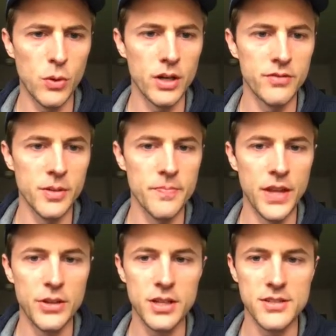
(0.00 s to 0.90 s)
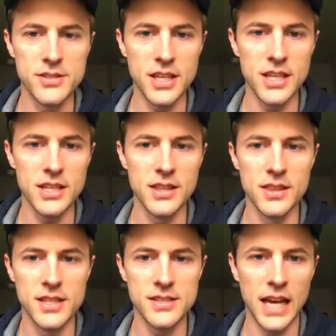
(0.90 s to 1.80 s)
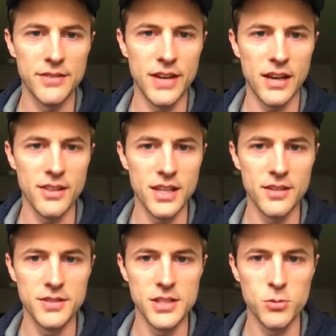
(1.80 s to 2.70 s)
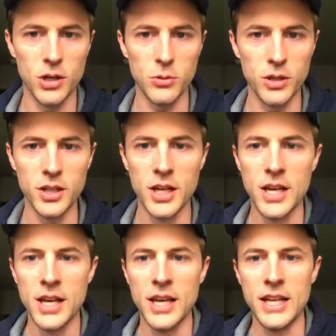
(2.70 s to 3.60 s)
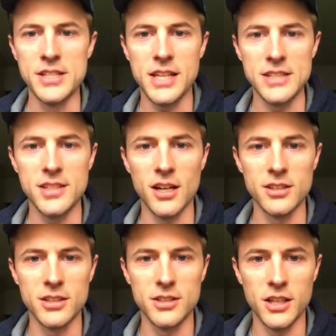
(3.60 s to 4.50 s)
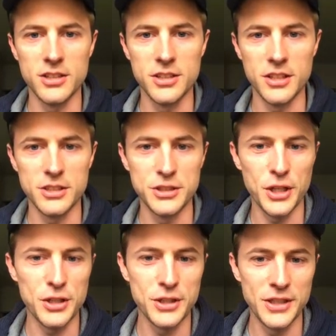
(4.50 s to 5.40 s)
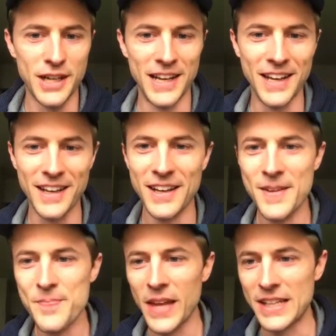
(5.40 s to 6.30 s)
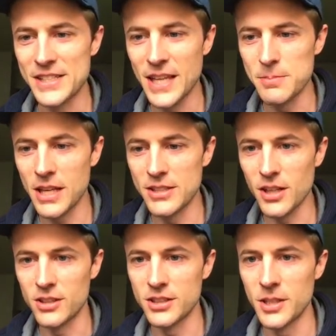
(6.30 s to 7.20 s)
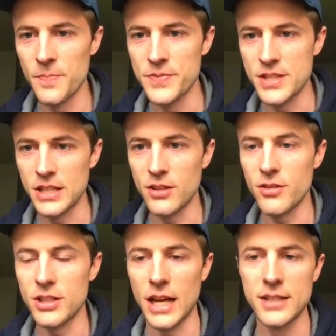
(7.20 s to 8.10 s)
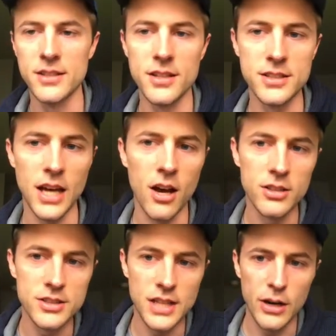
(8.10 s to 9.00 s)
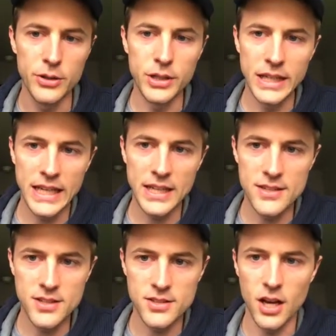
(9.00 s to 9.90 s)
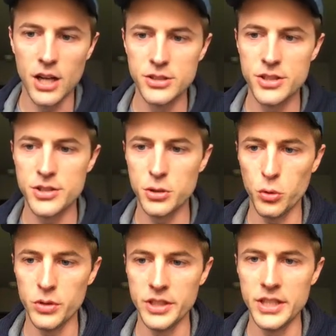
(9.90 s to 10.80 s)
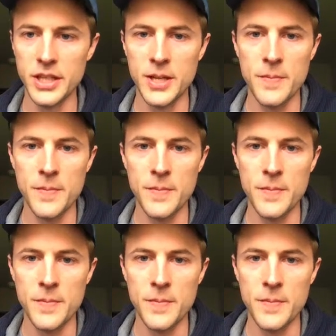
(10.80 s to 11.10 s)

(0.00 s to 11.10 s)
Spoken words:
one of them, and you can see this is kind of how the NFTs work, where it just gets taller, taller, taller, taller, and just keeps getting taller till the tallest tower you can get is this 100-story